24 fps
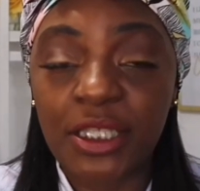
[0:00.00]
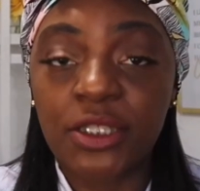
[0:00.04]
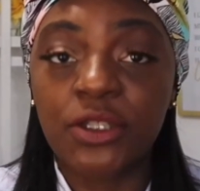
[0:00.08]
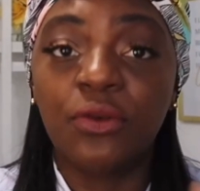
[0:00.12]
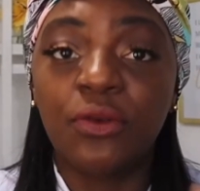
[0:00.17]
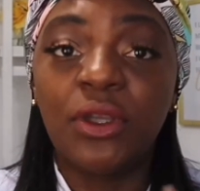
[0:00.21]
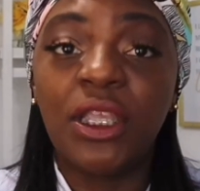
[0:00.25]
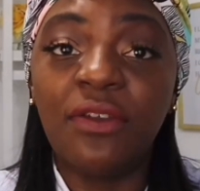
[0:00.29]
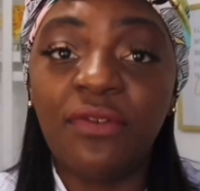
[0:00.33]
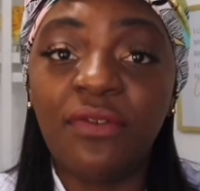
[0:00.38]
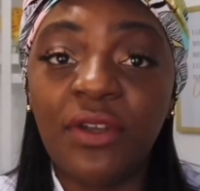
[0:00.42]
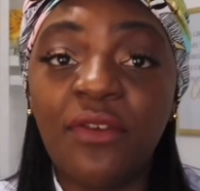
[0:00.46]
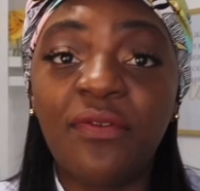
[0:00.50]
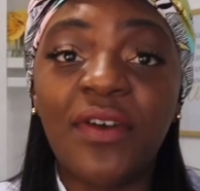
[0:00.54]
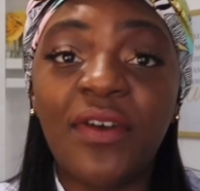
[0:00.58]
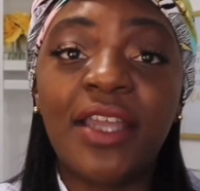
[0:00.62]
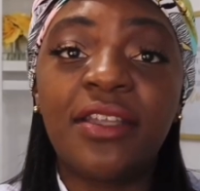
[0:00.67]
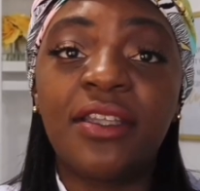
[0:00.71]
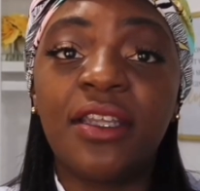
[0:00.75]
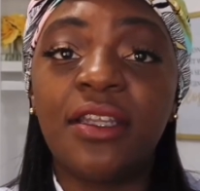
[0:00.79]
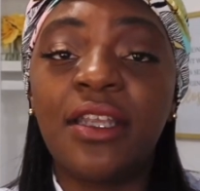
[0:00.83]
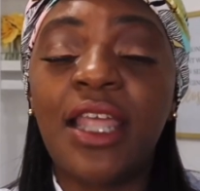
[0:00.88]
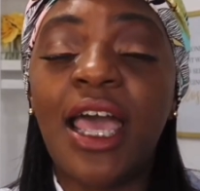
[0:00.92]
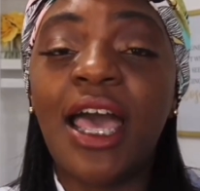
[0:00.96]
So even if I
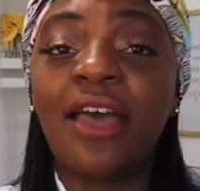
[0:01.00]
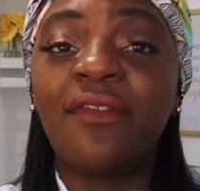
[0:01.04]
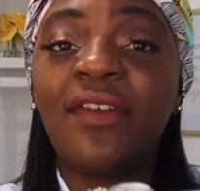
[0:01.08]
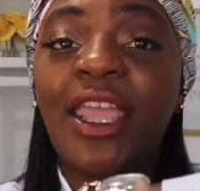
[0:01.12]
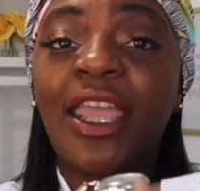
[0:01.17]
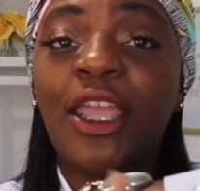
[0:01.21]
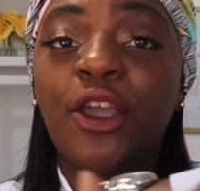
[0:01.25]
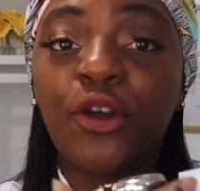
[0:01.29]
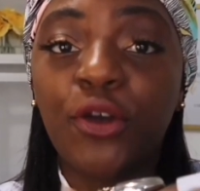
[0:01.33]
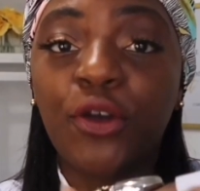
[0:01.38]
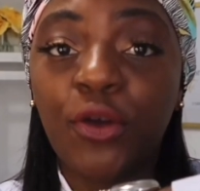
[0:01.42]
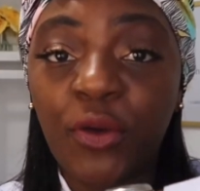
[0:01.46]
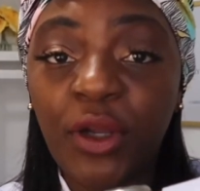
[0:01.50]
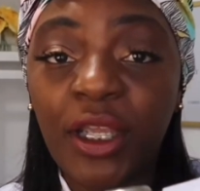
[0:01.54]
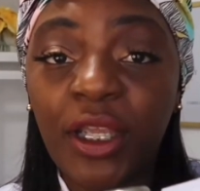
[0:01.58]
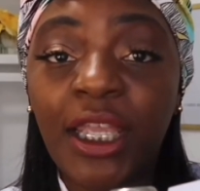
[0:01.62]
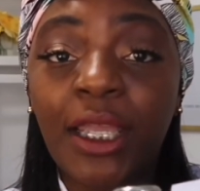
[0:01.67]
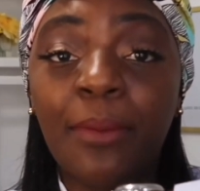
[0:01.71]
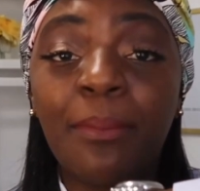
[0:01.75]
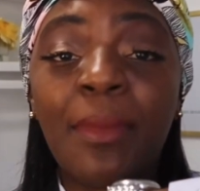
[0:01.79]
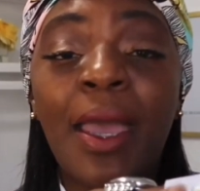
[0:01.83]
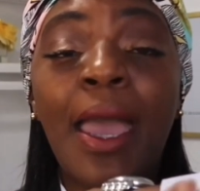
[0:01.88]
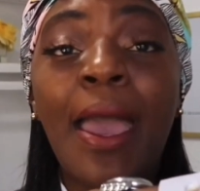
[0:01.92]
didn't have a cream